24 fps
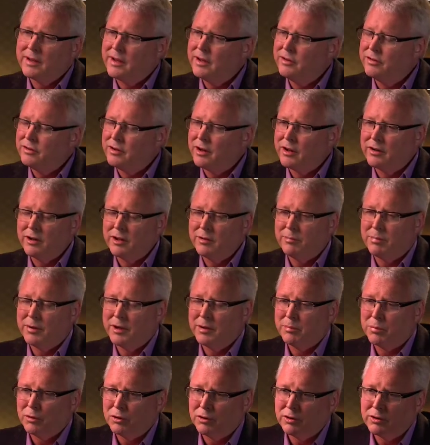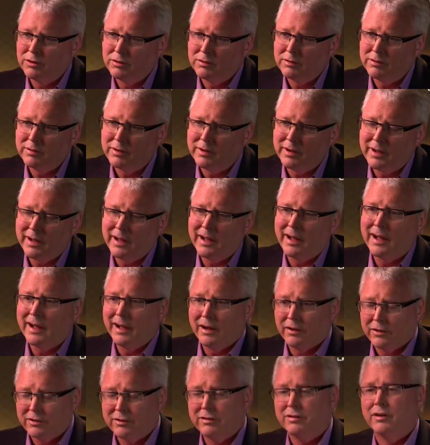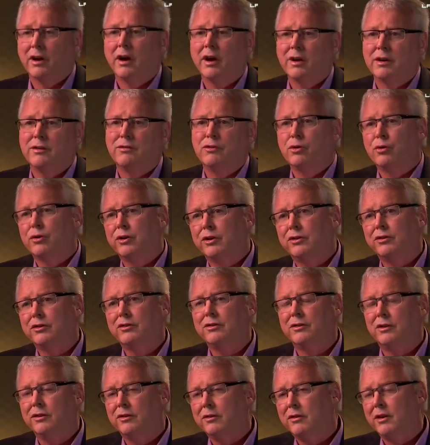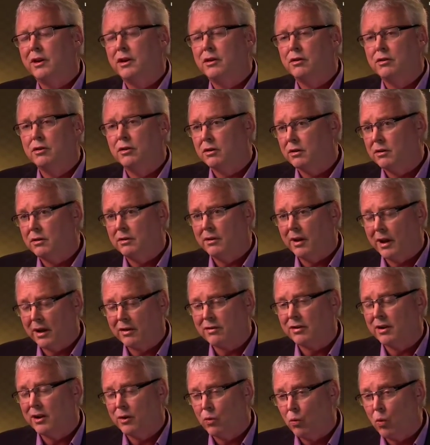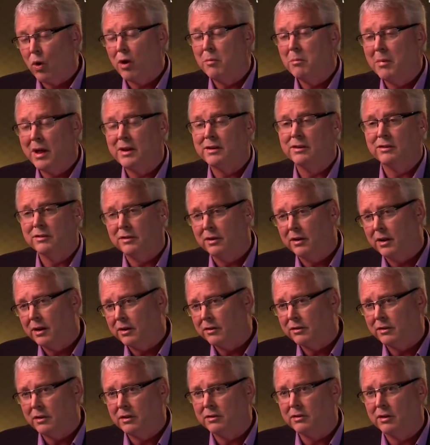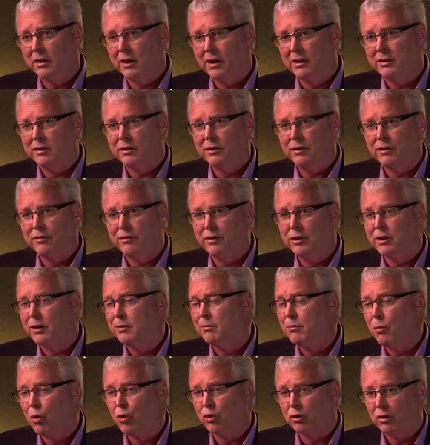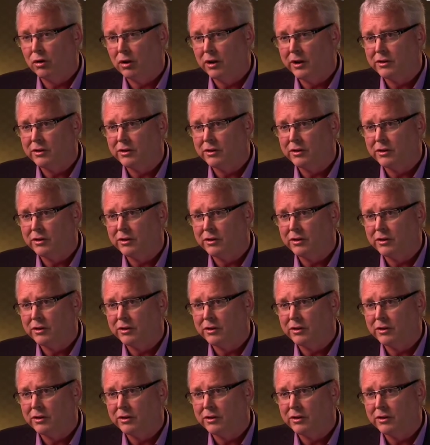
Is it only people outside of your existence then who can actually romanticize this idea of the immortal